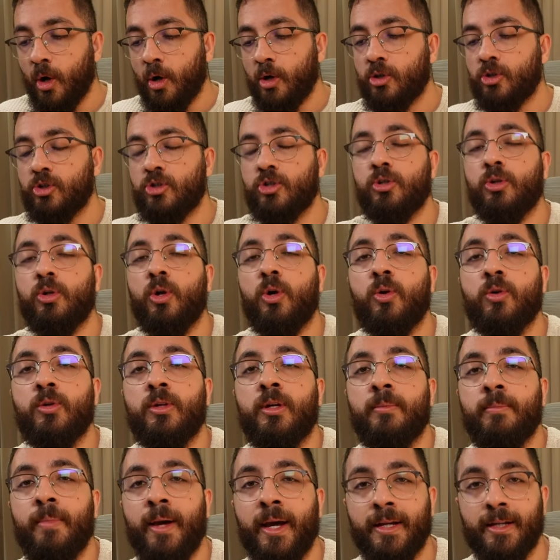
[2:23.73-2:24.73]

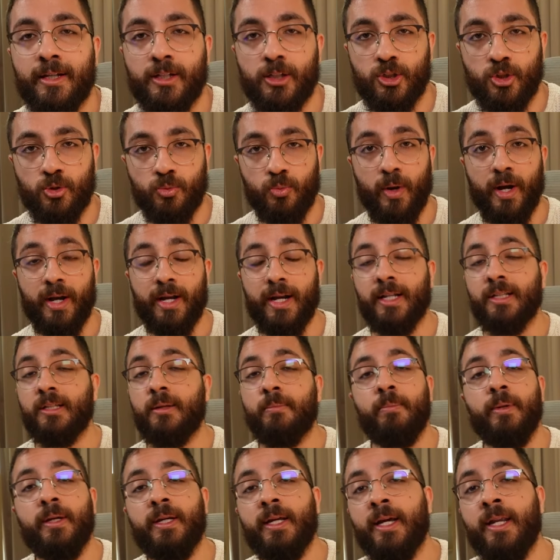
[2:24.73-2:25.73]
slowly make its way at the
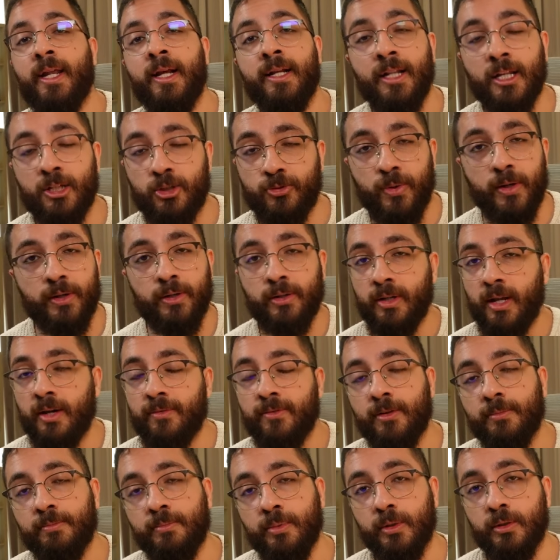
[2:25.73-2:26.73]
beginning that's why you
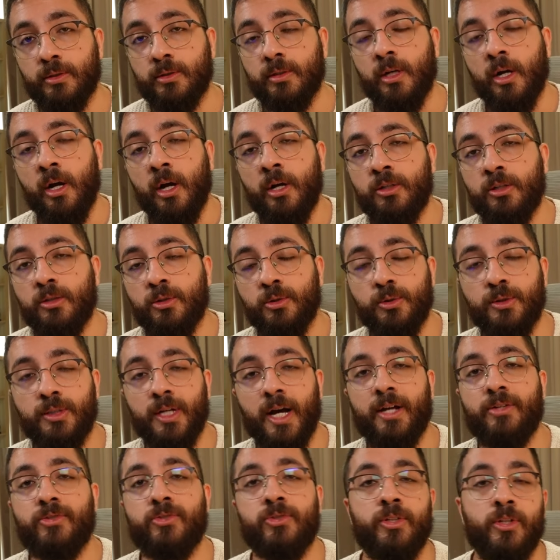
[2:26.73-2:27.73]
never put to
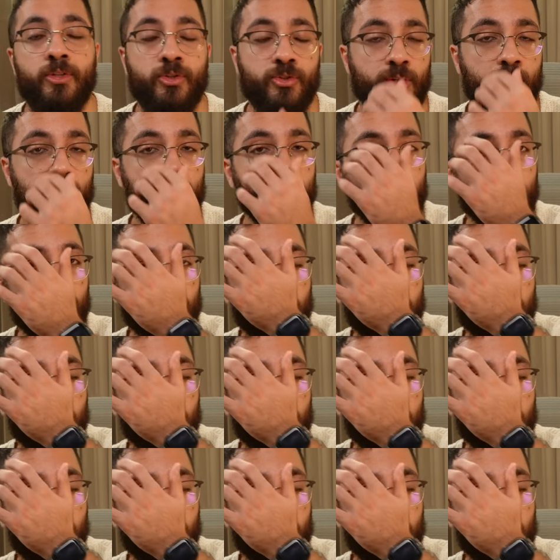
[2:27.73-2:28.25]
in the same room